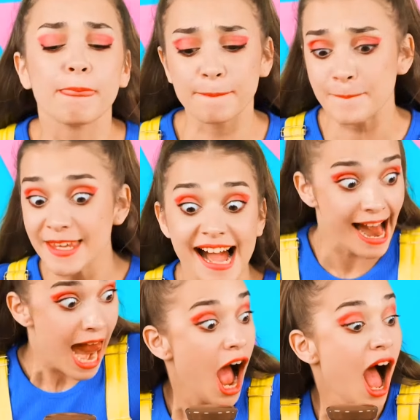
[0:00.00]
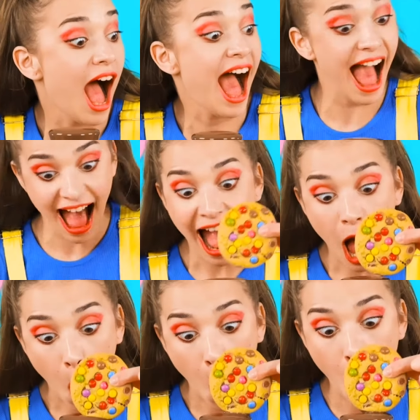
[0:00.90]
I'll try the cookie.
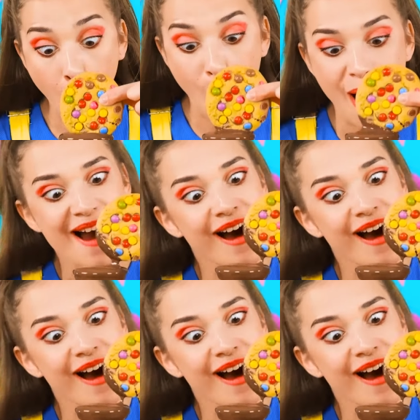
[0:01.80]
Yum.